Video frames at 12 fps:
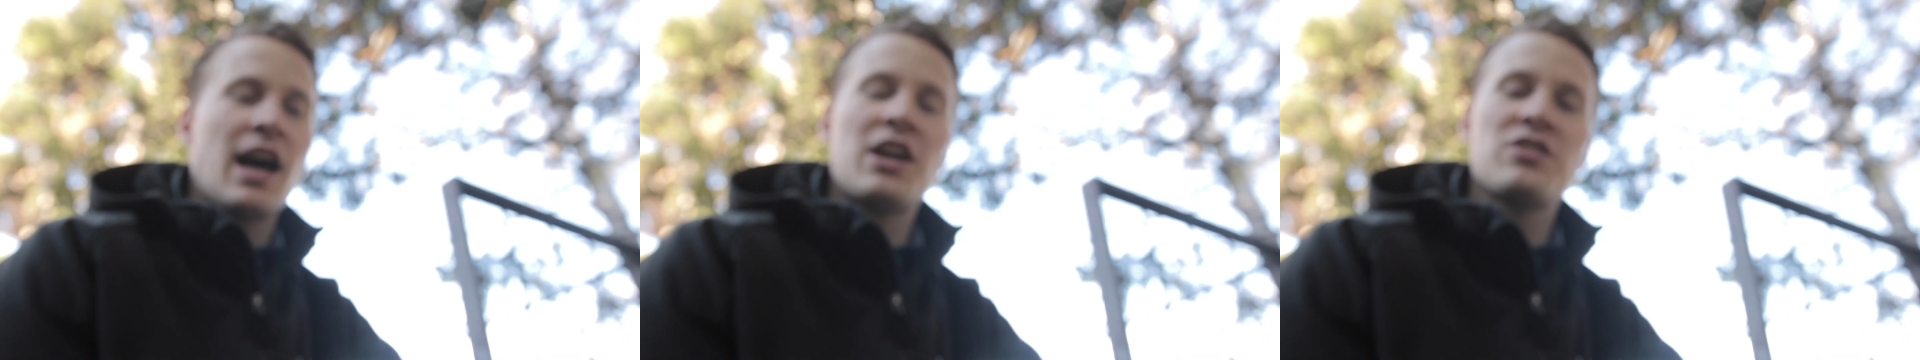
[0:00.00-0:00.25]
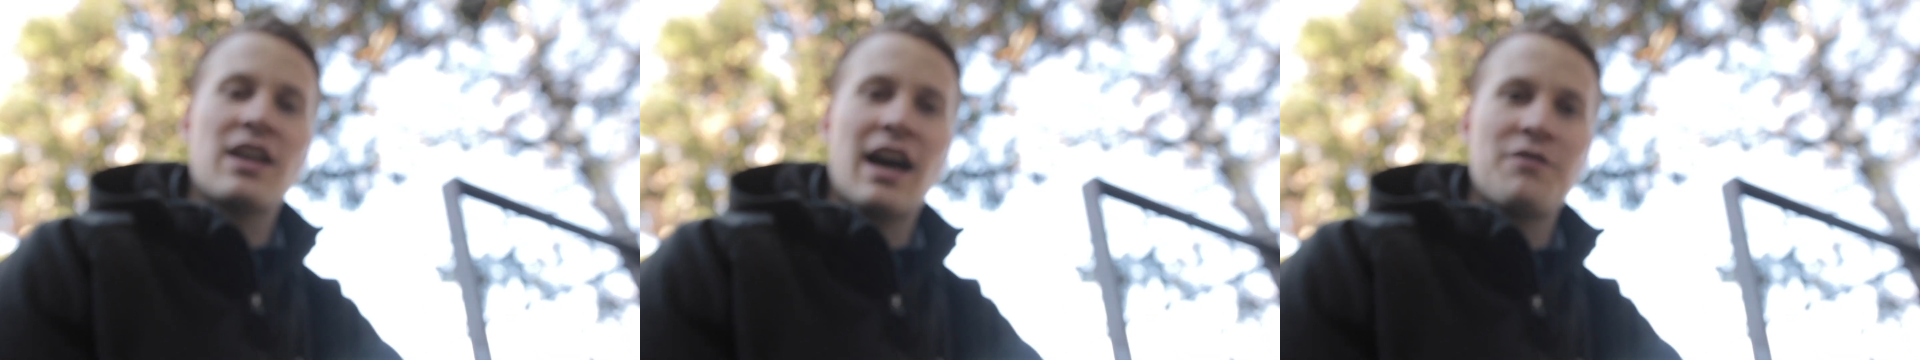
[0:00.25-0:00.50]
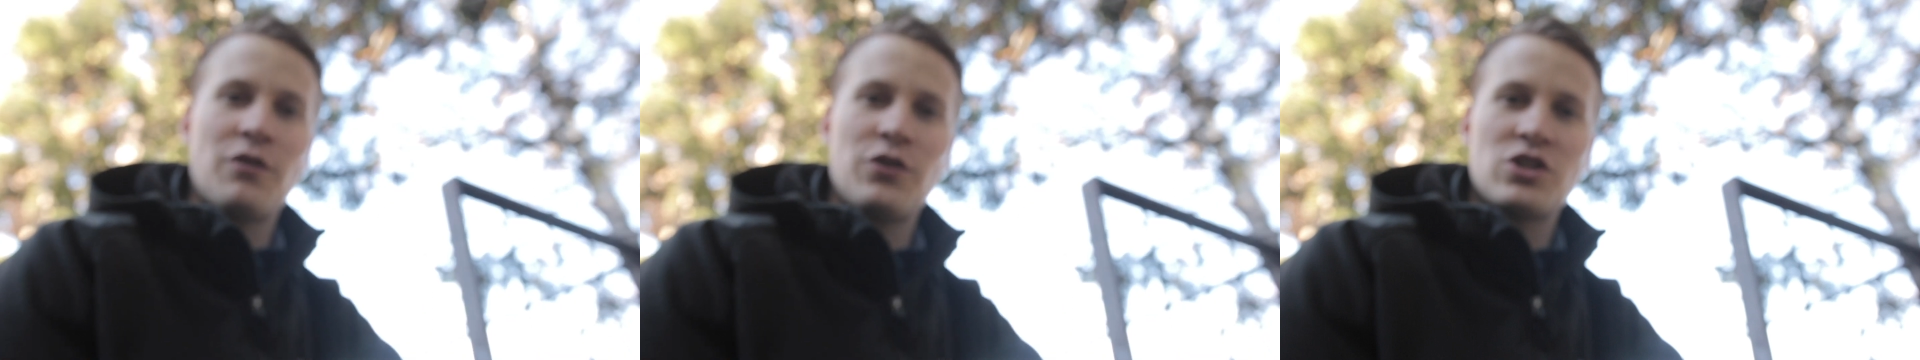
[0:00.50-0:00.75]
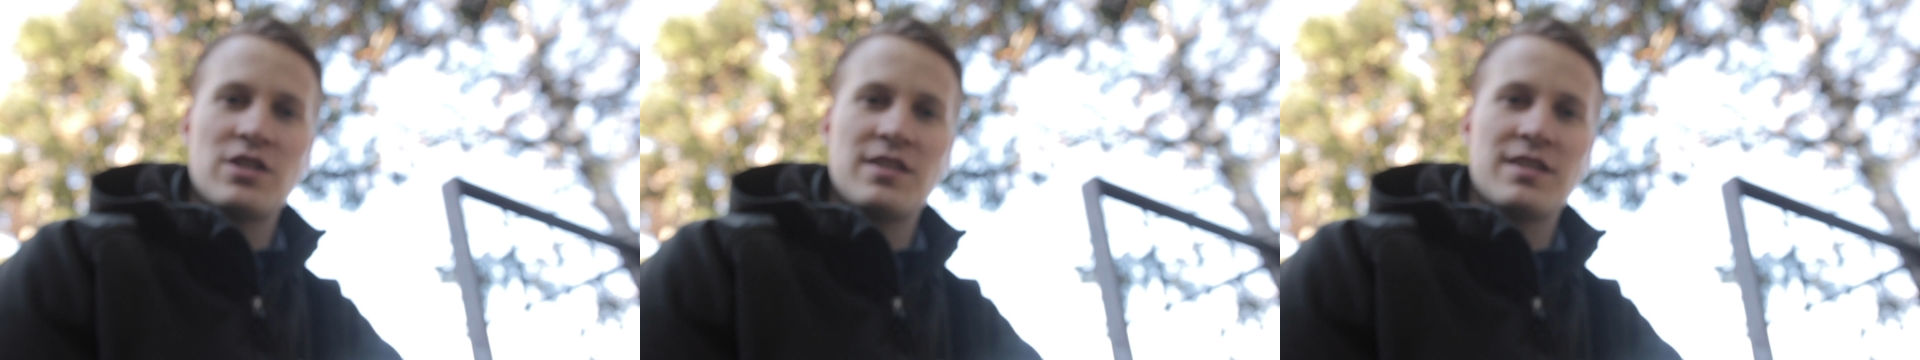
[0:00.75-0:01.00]
I have an
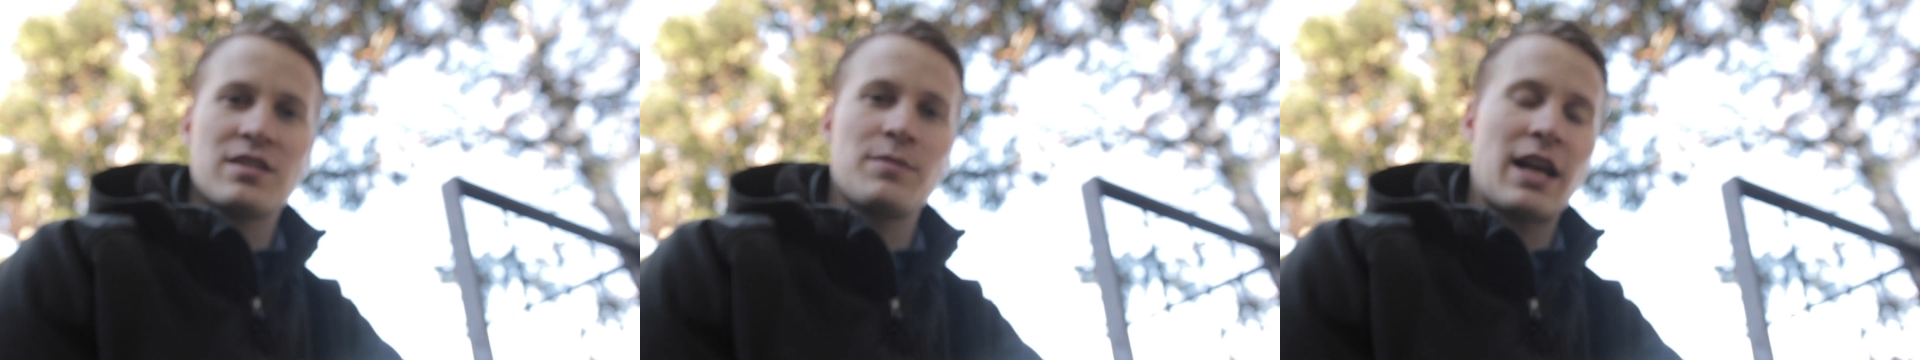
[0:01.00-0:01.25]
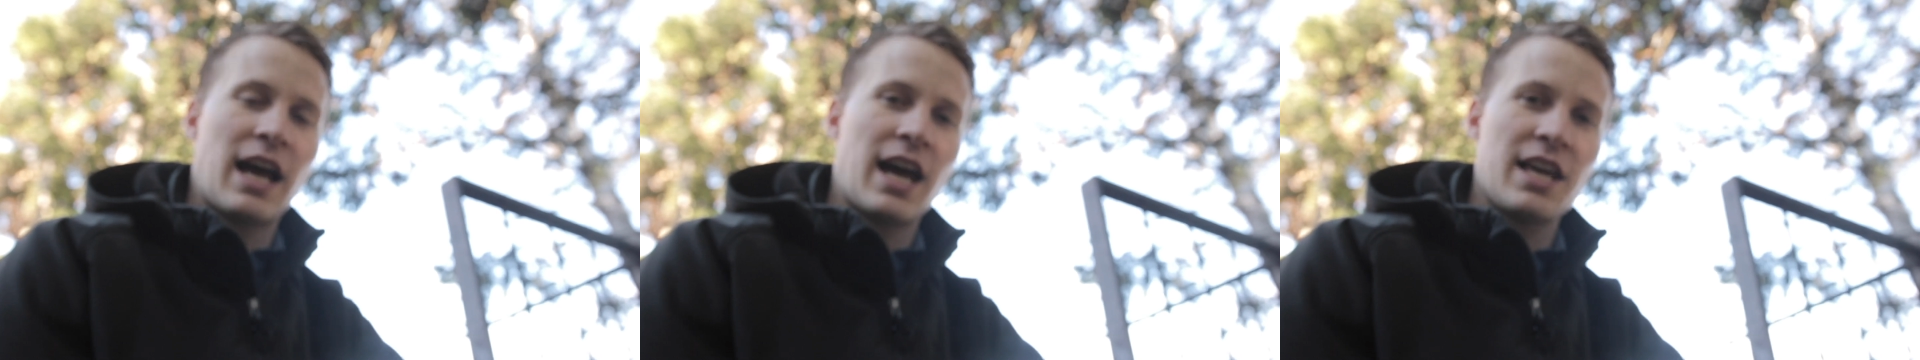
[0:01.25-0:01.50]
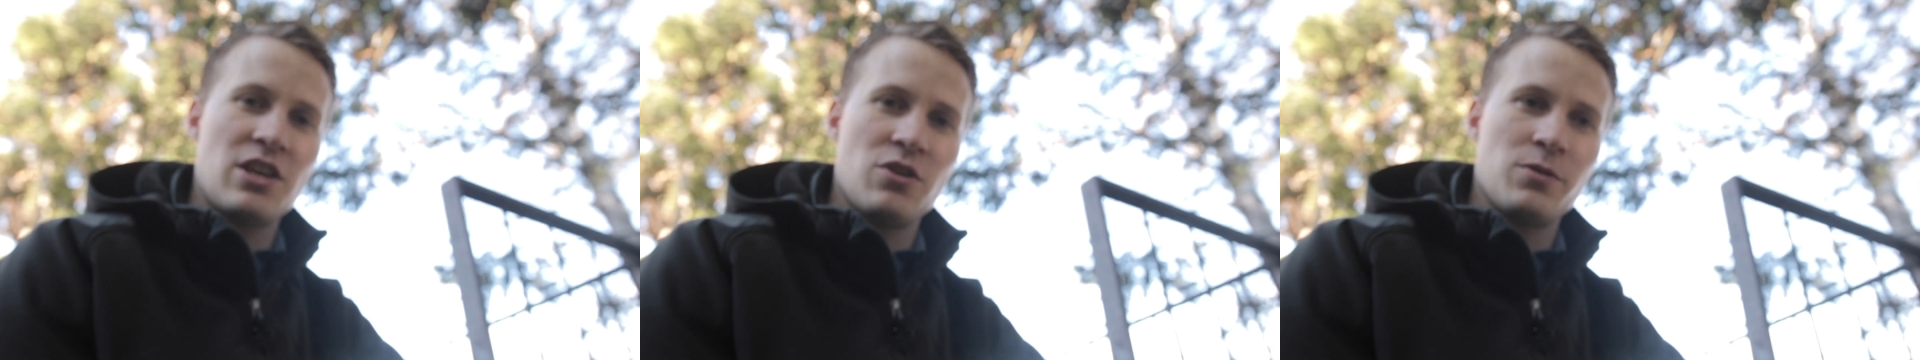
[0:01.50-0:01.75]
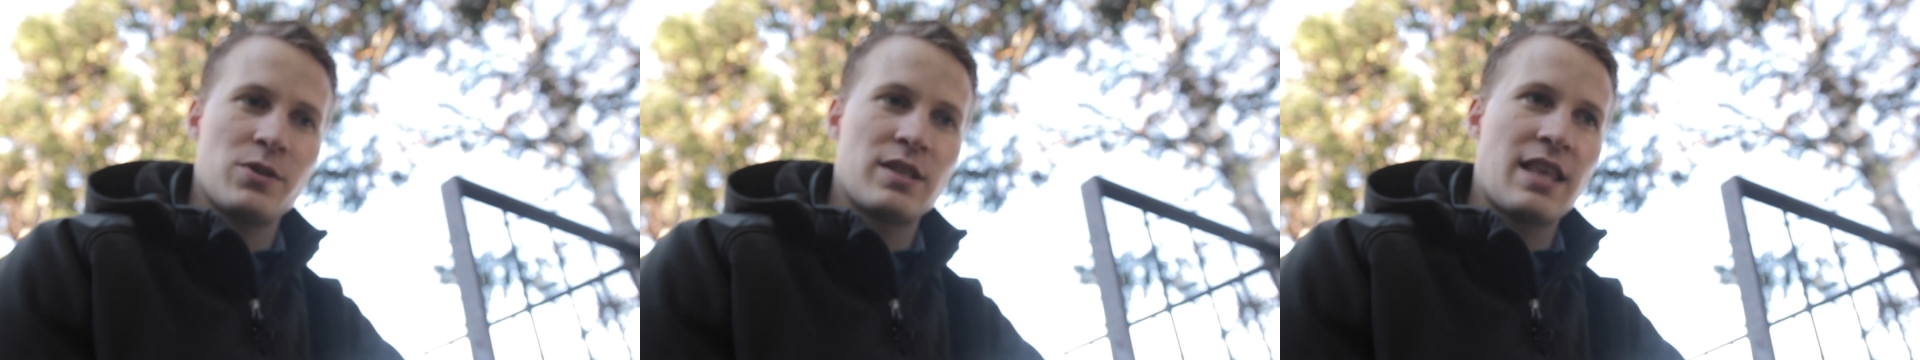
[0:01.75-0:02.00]
efficient system that I
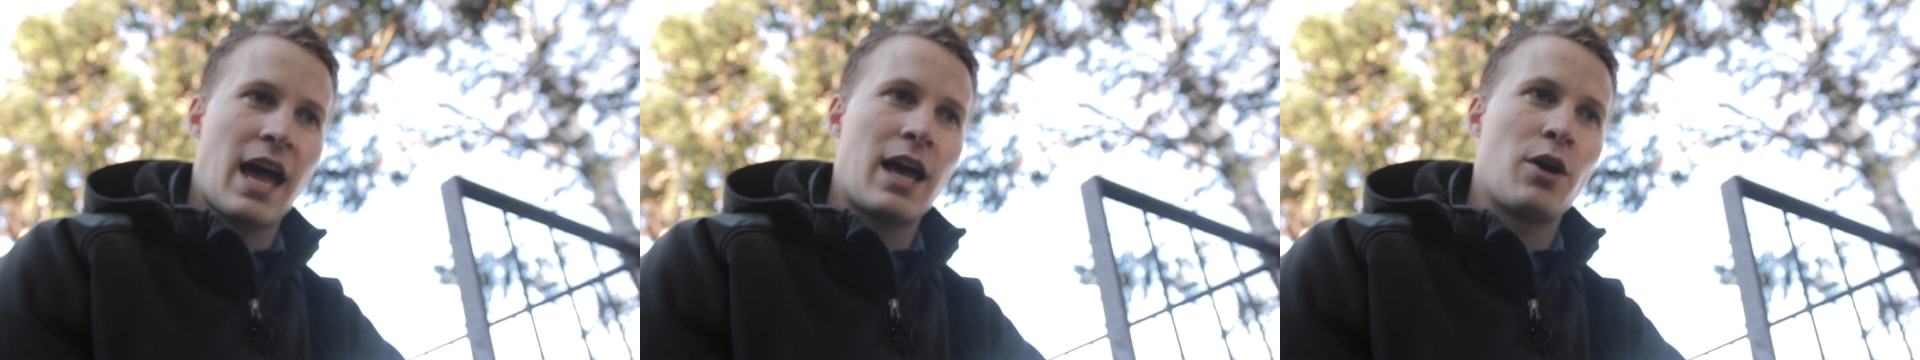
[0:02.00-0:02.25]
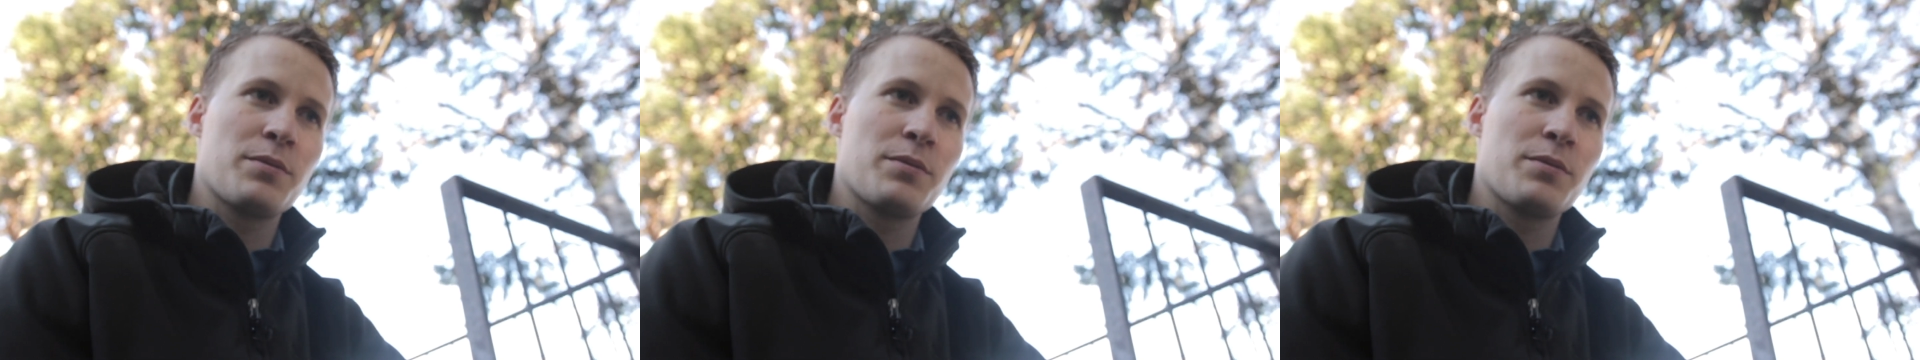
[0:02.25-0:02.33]
use that